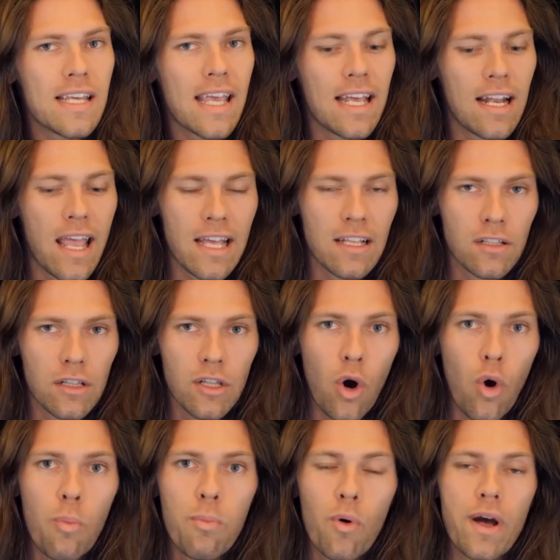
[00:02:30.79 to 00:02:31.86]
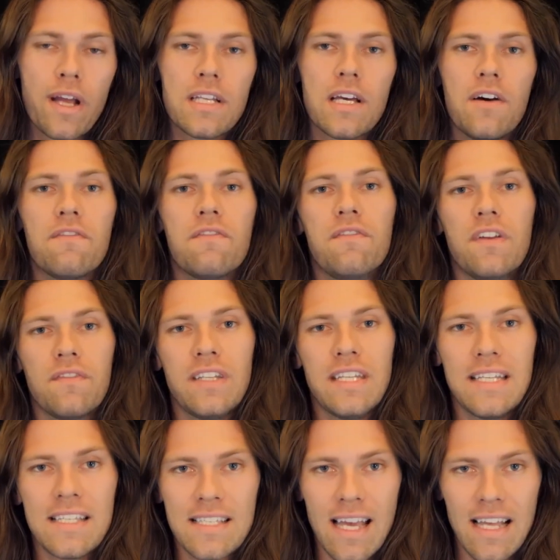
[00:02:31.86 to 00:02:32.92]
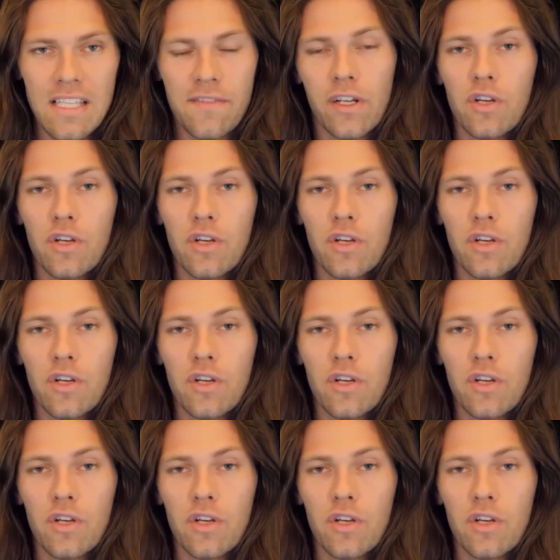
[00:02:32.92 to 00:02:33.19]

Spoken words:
hit a low point of 50 cents.